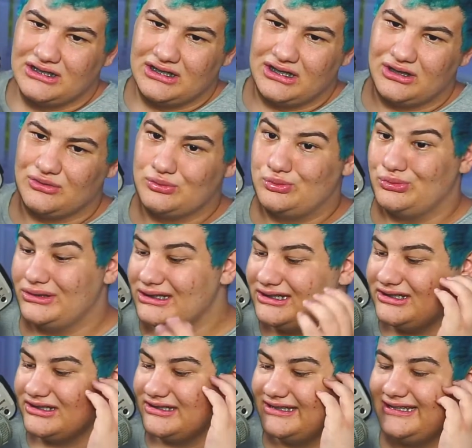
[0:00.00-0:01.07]
a really
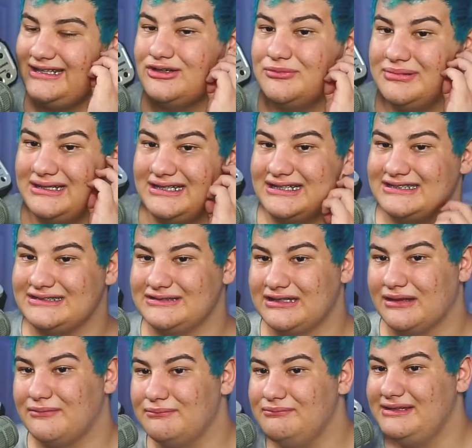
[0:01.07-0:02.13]
good deal because
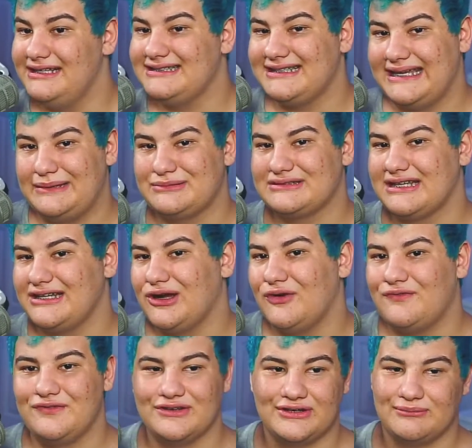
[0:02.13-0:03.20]
these cameras can go
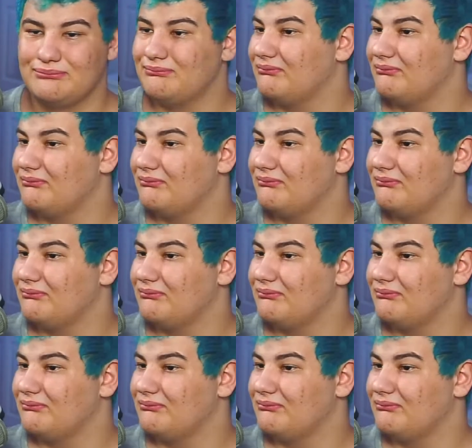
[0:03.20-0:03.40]
for